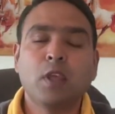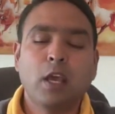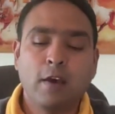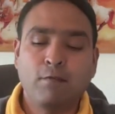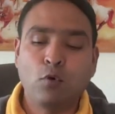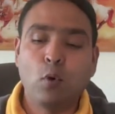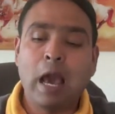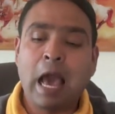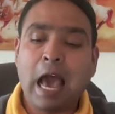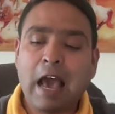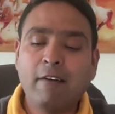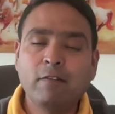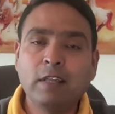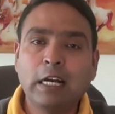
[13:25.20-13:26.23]
if you
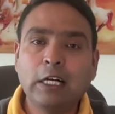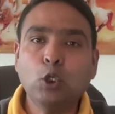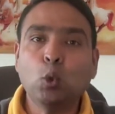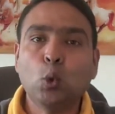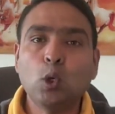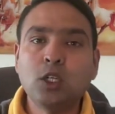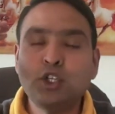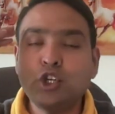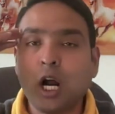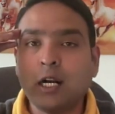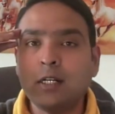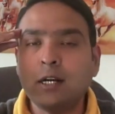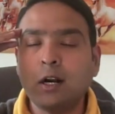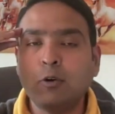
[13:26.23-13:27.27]
have that goal
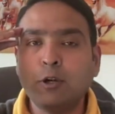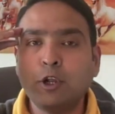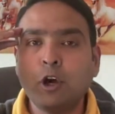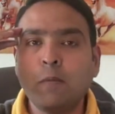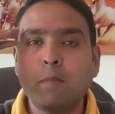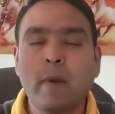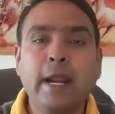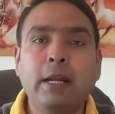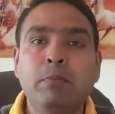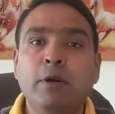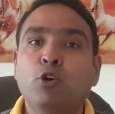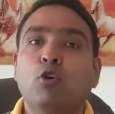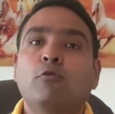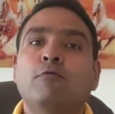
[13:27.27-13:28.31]
charted out in your mind,
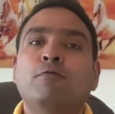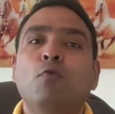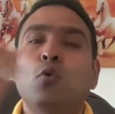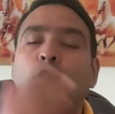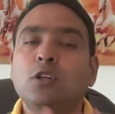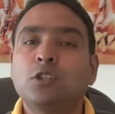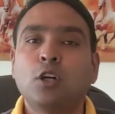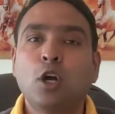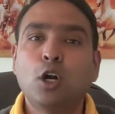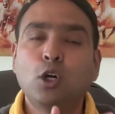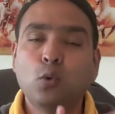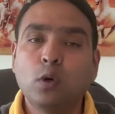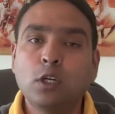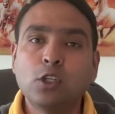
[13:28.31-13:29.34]
but you're focused
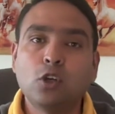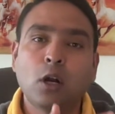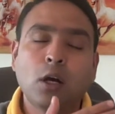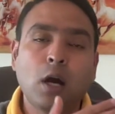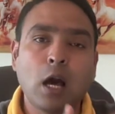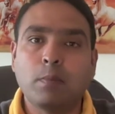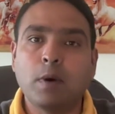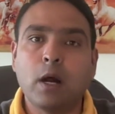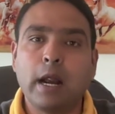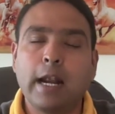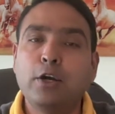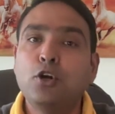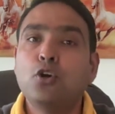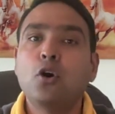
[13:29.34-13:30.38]
towards your karma
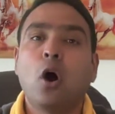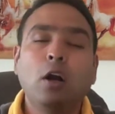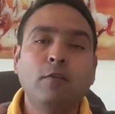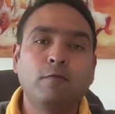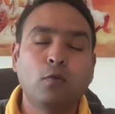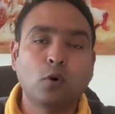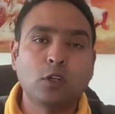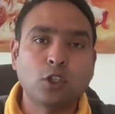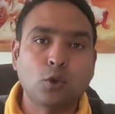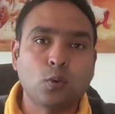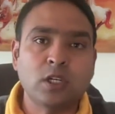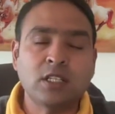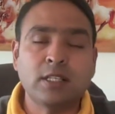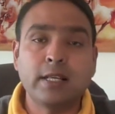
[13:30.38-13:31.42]
and not focused
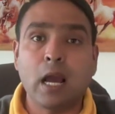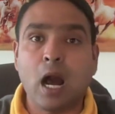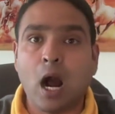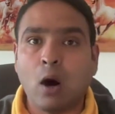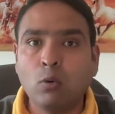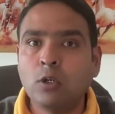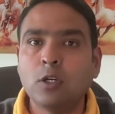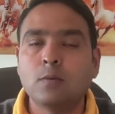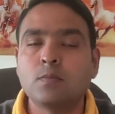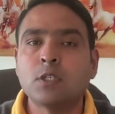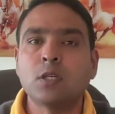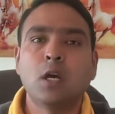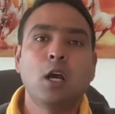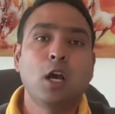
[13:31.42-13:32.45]
towards the
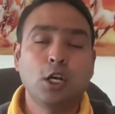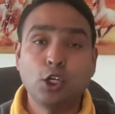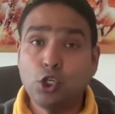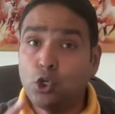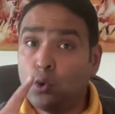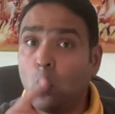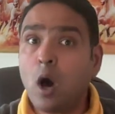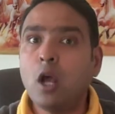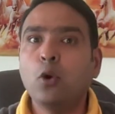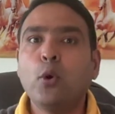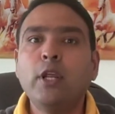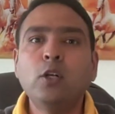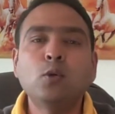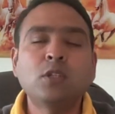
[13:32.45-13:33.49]
outcomes, you are
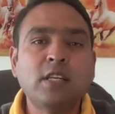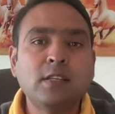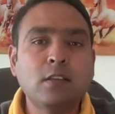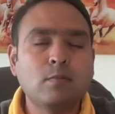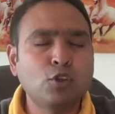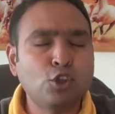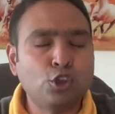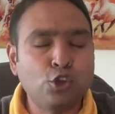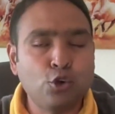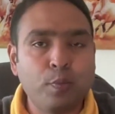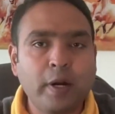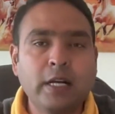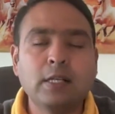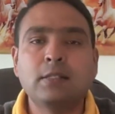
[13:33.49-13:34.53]
going to see some
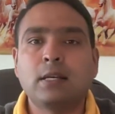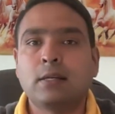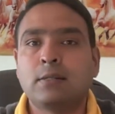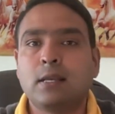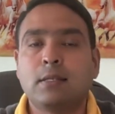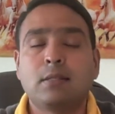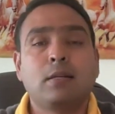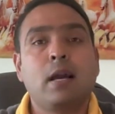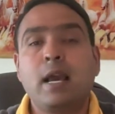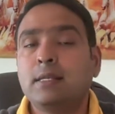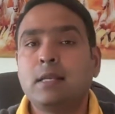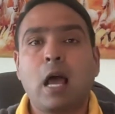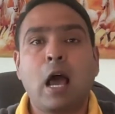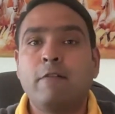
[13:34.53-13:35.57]
stupendous success.
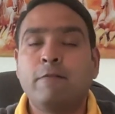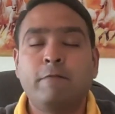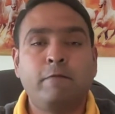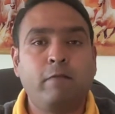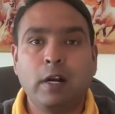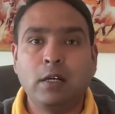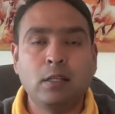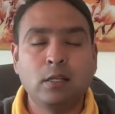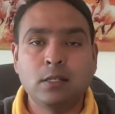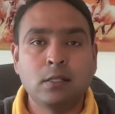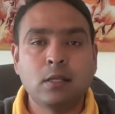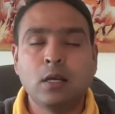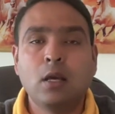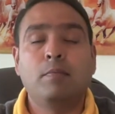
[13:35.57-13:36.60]
Guys, I've felt this
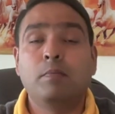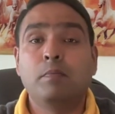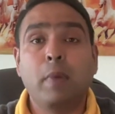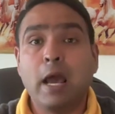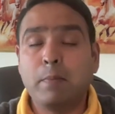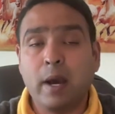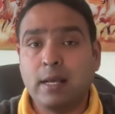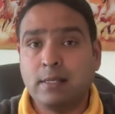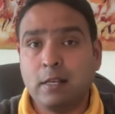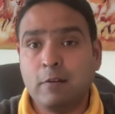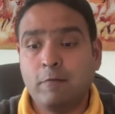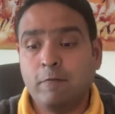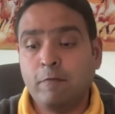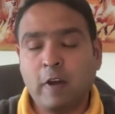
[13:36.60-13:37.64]
by
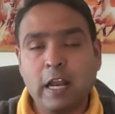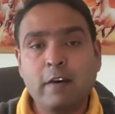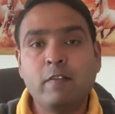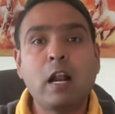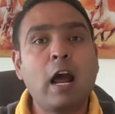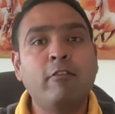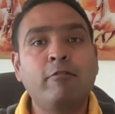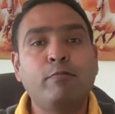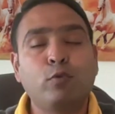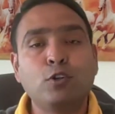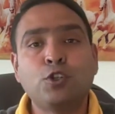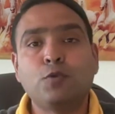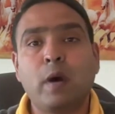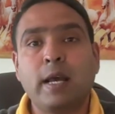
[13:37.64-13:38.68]
myself. Whenever I've
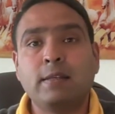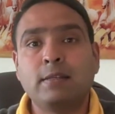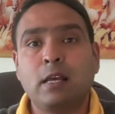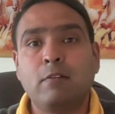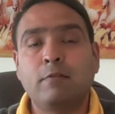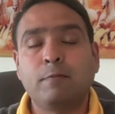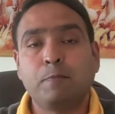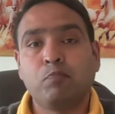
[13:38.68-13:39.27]
pushed myself